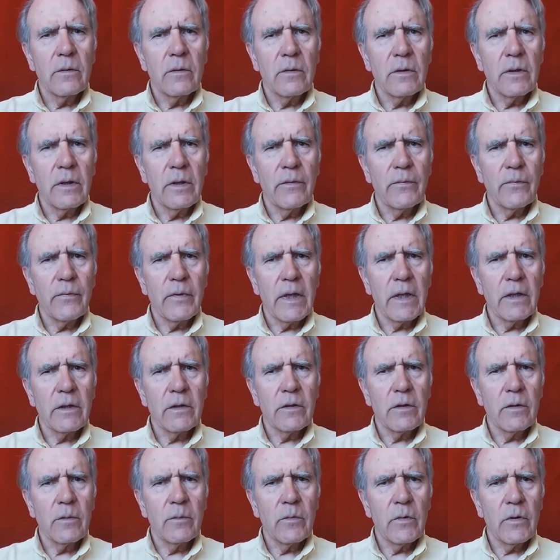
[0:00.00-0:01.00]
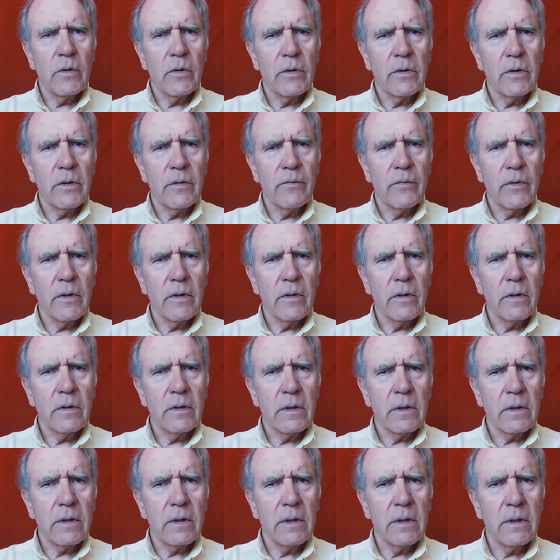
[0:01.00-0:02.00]
to define the more
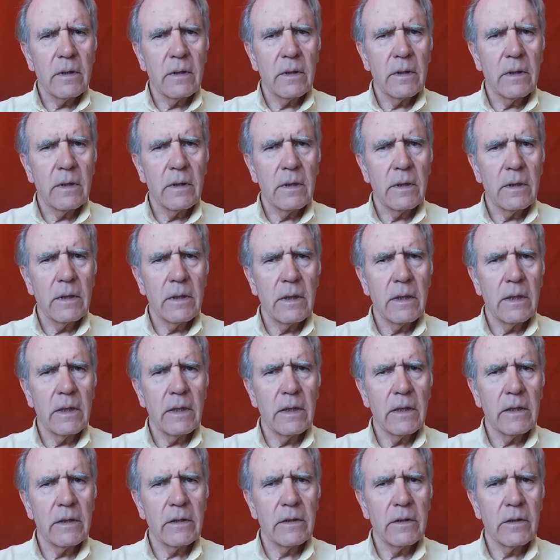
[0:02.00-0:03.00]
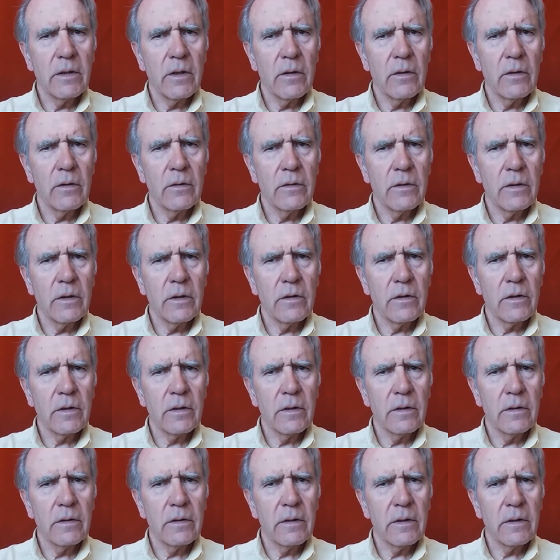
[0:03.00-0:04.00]
difficult, less known
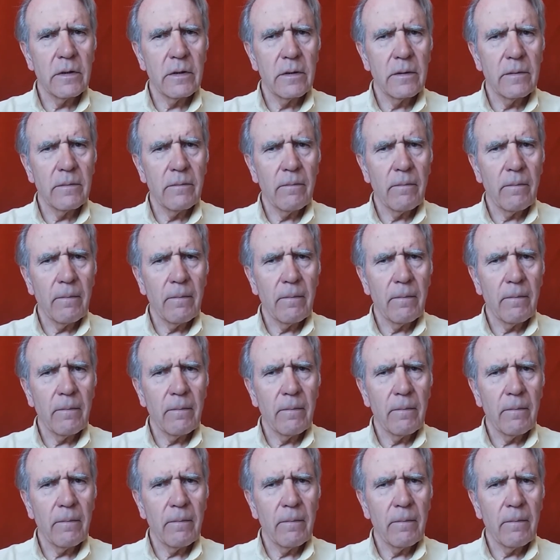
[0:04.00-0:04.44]
notions.